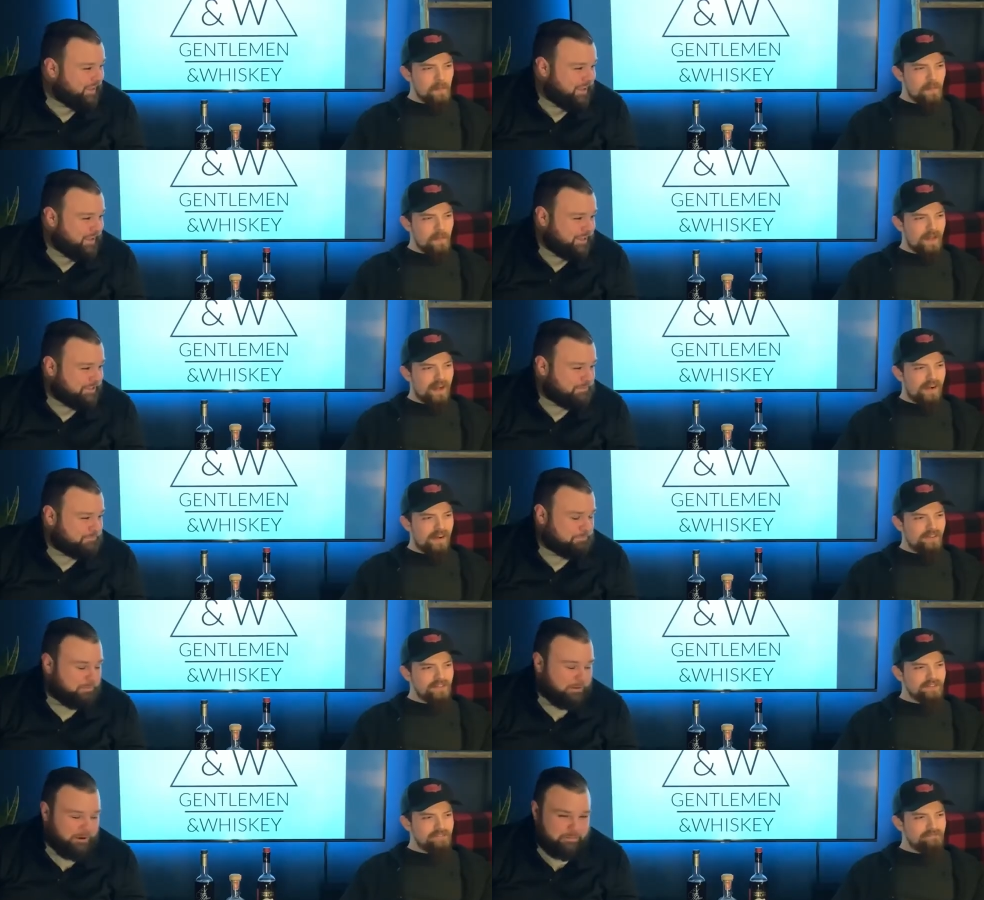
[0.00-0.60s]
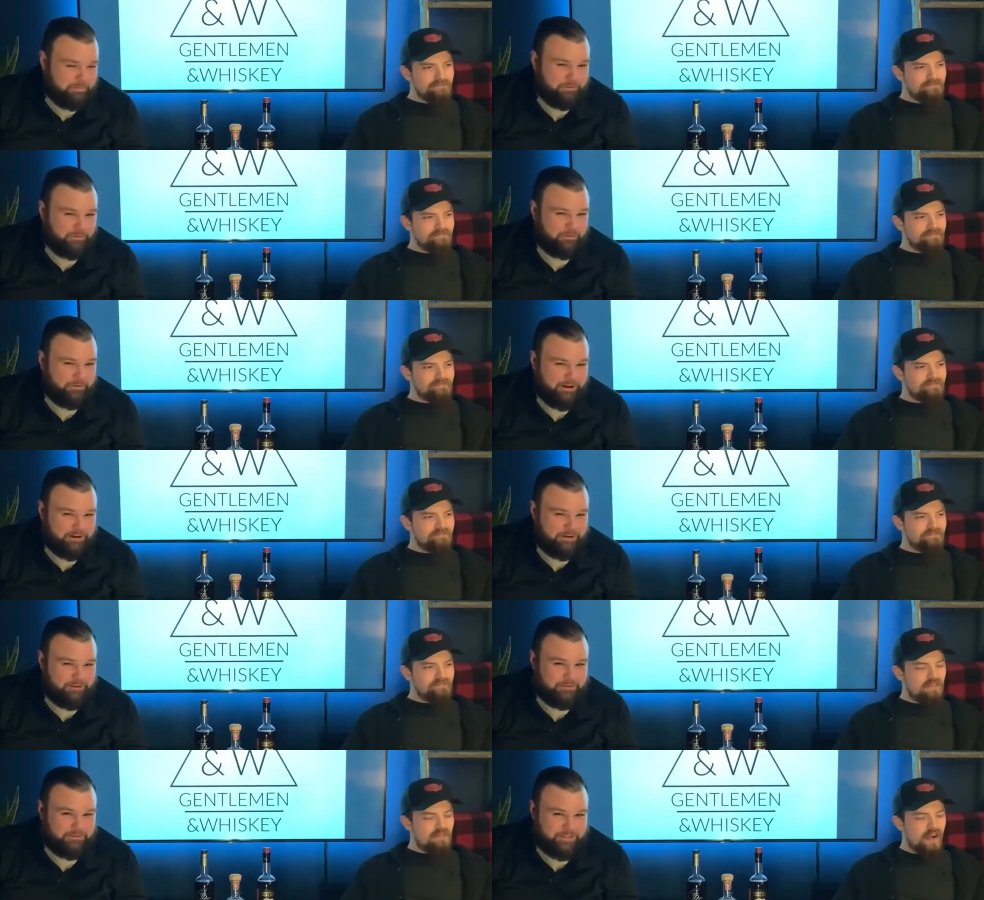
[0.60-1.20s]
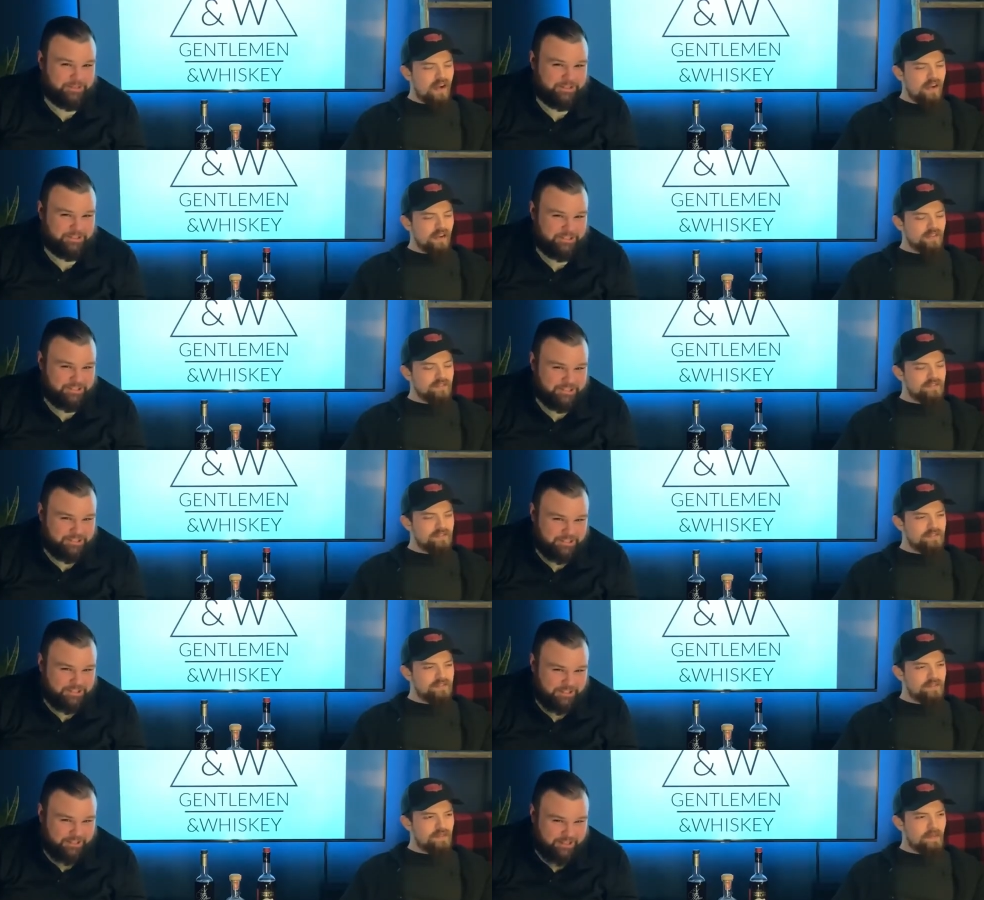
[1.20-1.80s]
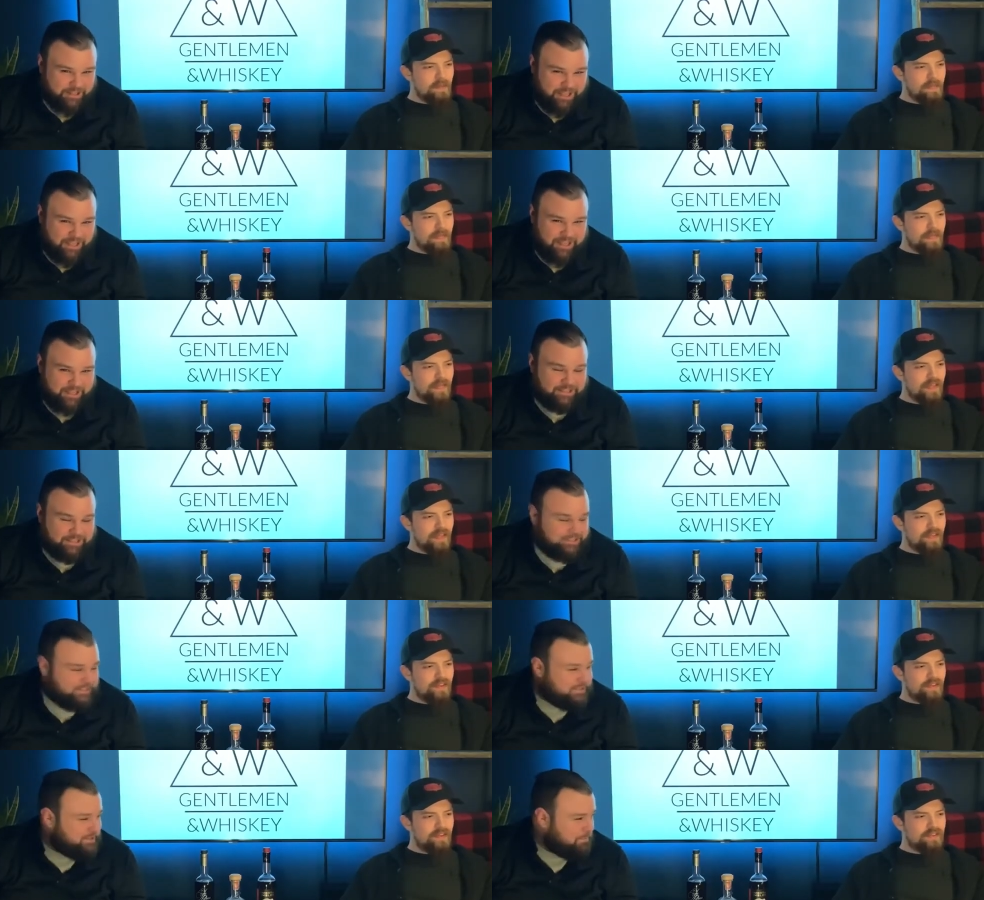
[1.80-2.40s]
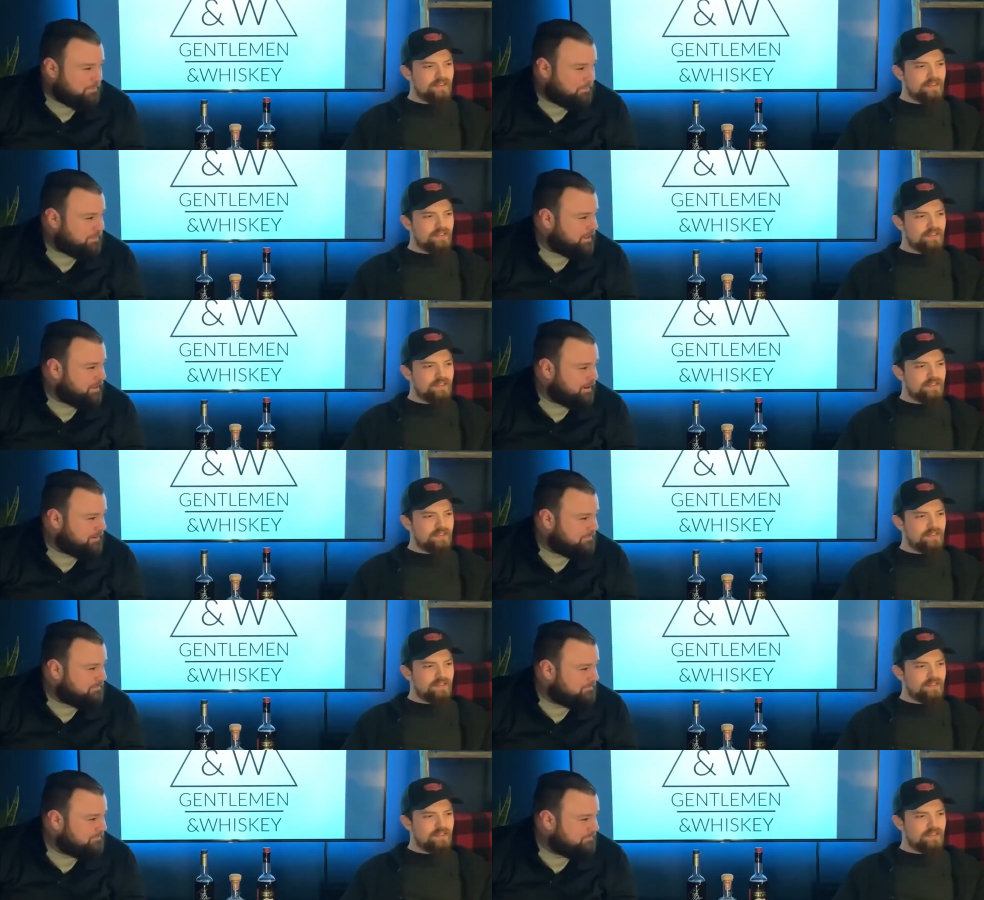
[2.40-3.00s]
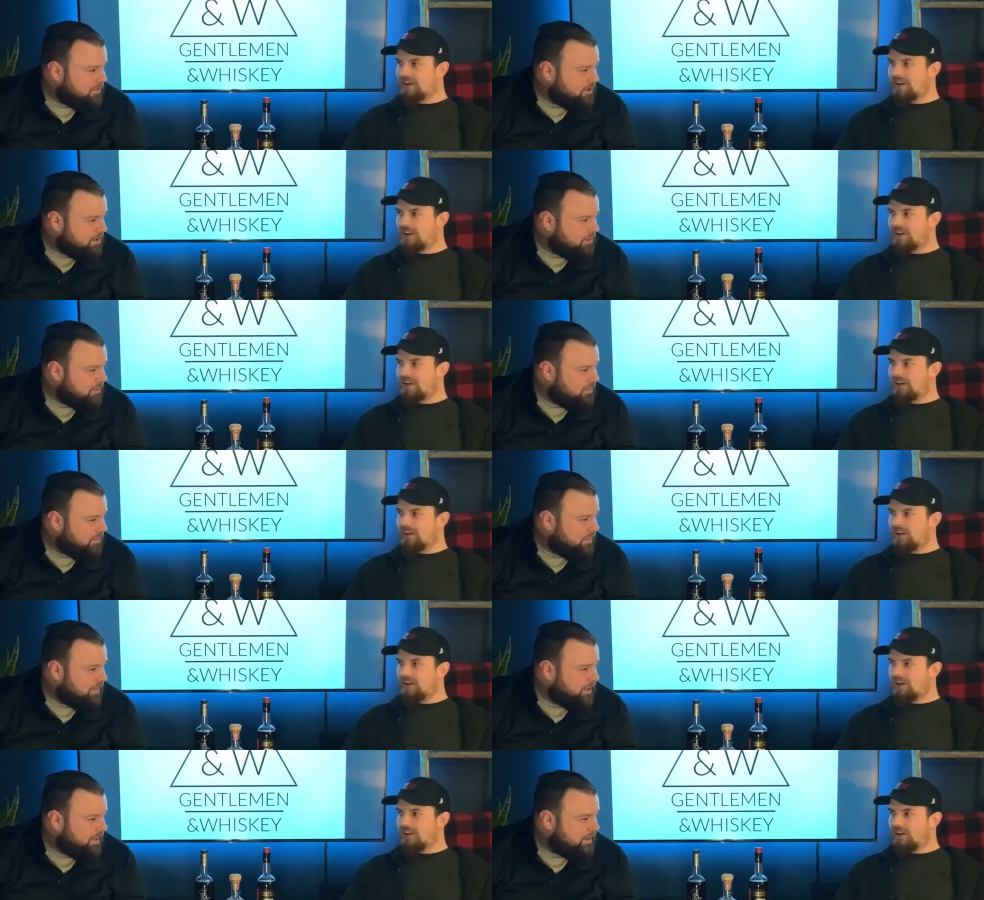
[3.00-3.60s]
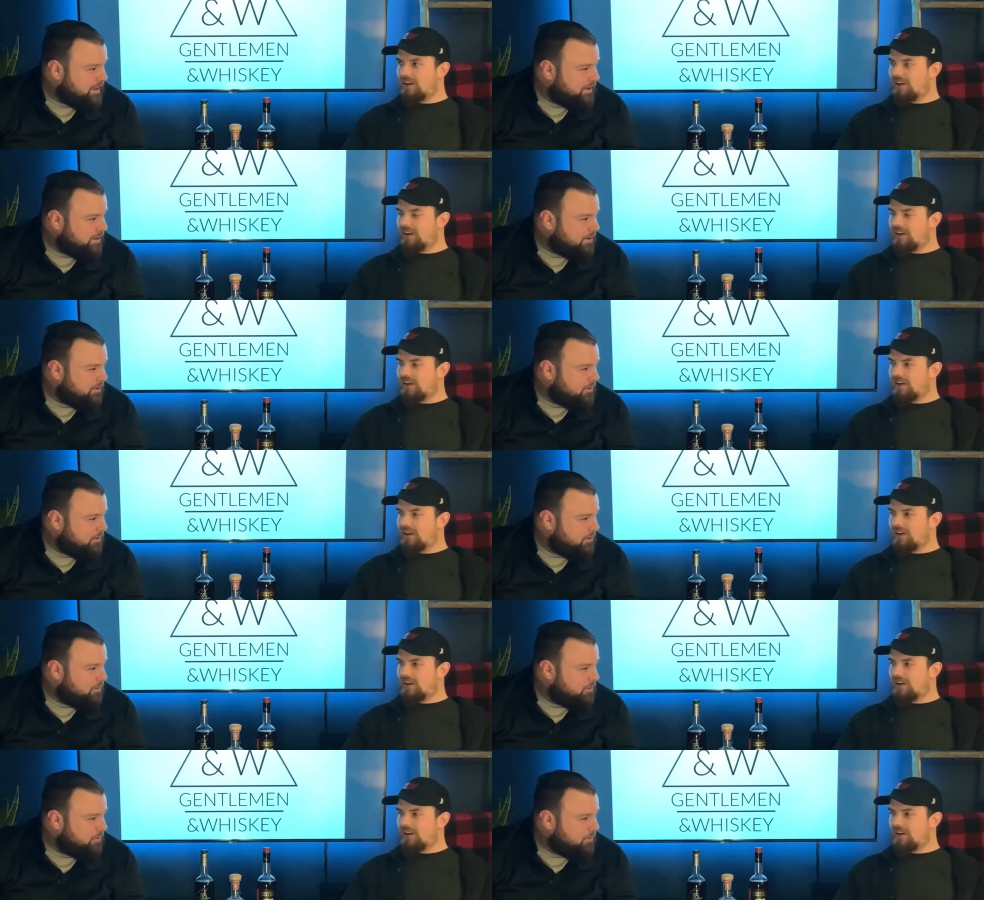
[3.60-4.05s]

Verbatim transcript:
Speaker 1: It's bourbon water with a slight something, like